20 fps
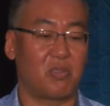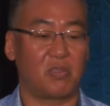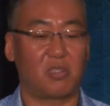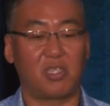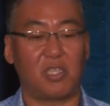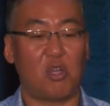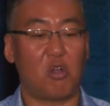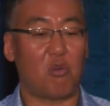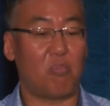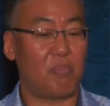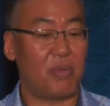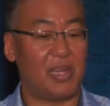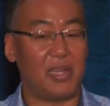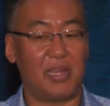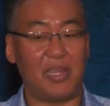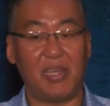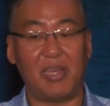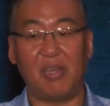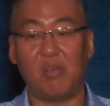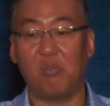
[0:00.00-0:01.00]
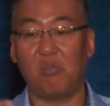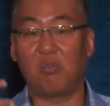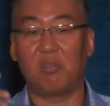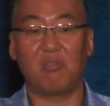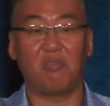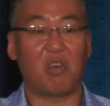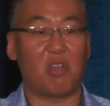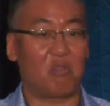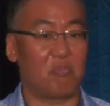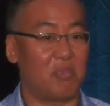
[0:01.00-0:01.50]
COPD, who
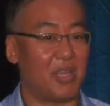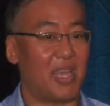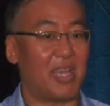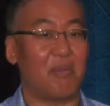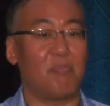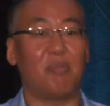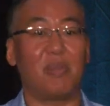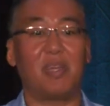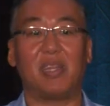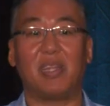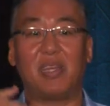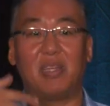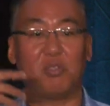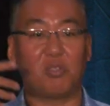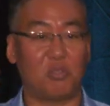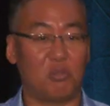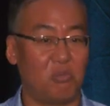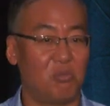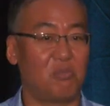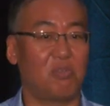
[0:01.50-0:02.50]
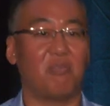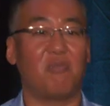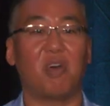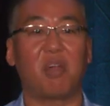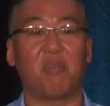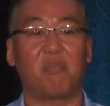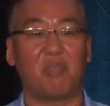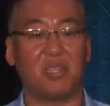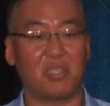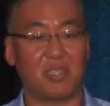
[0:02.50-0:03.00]
developed diabetes, who
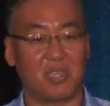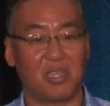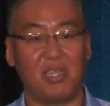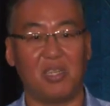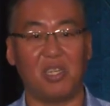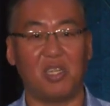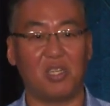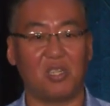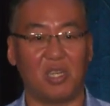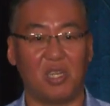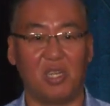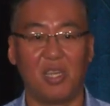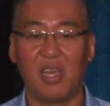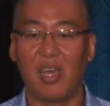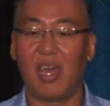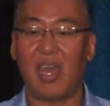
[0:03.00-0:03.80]
developed this condition,